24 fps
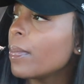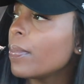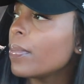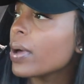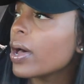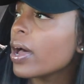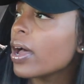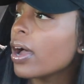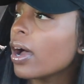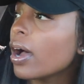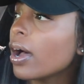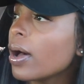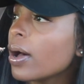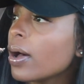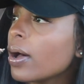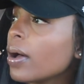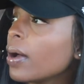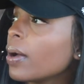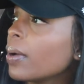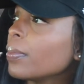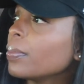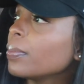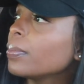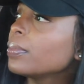but
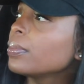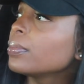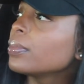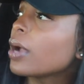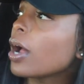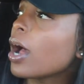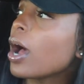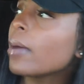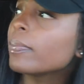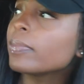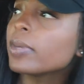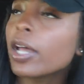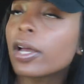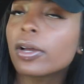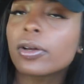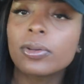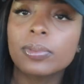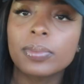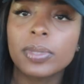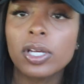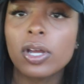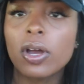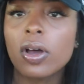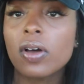um, I'm not
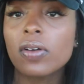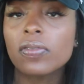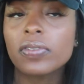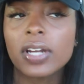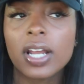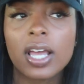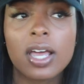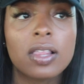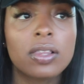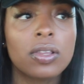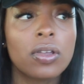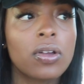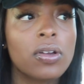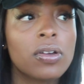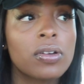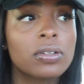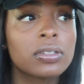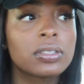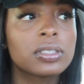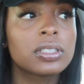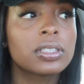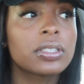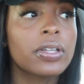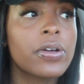gonna be gone for that
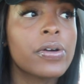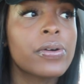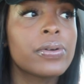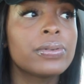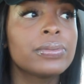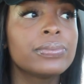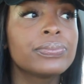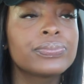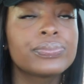long. So